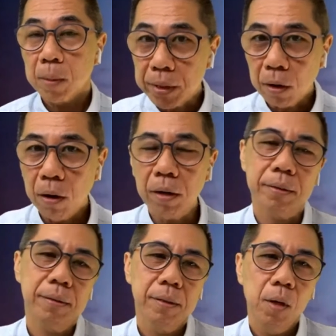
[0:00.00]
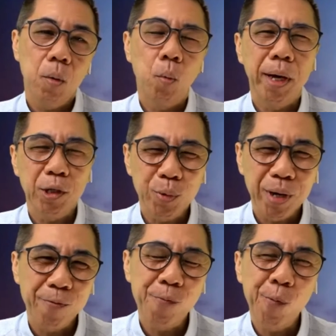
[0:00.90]
Because when you
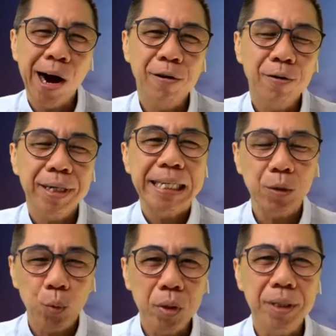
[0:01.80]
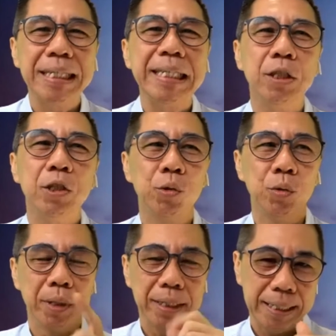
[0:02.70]
have wow, it will lead
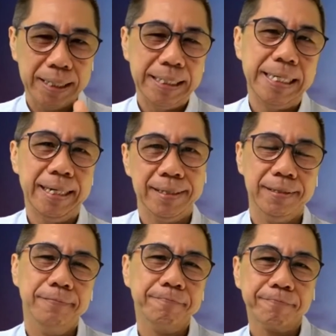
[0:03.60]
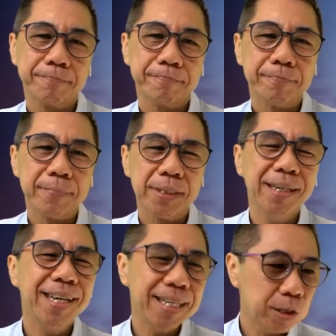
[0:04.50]
to a yes.
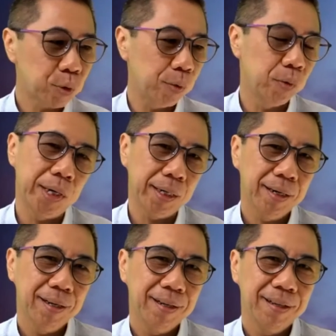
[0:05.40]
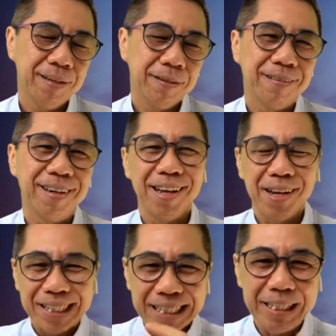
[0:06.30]
And that is what we want, right?
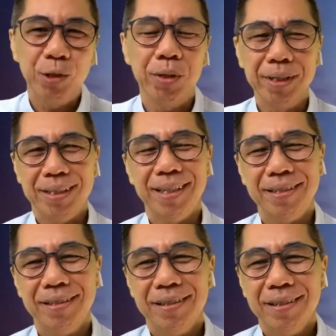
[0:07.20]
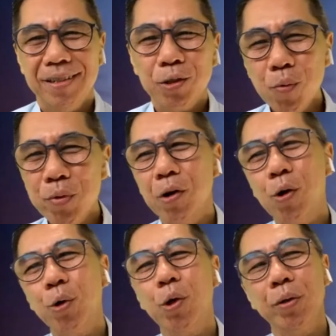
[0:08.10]
Lead to a yes. So we
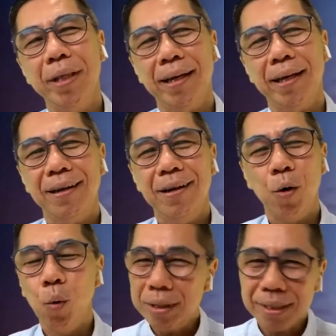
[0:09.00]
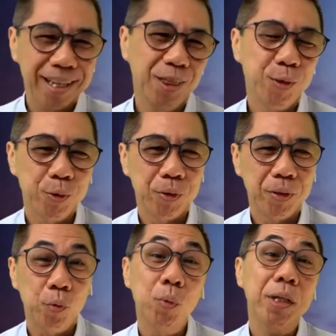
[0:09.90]
all know that words are no good.
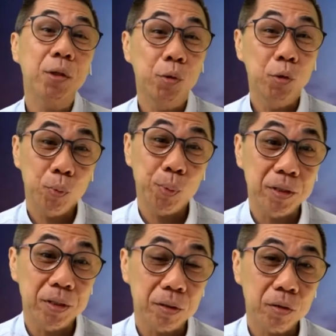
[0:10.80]
We want to use pictures.